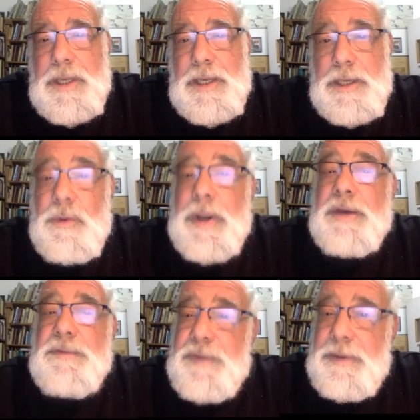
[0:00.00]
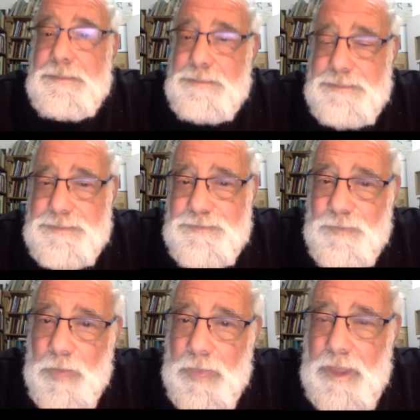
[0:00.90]
Regavim.
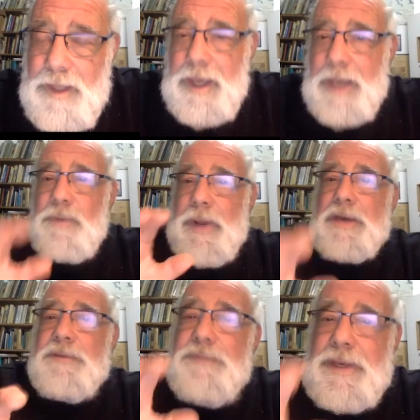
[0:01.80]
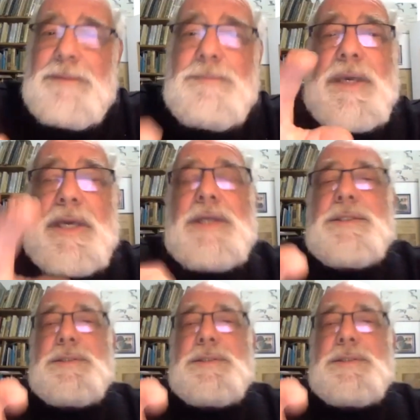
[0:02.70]
And Regavim is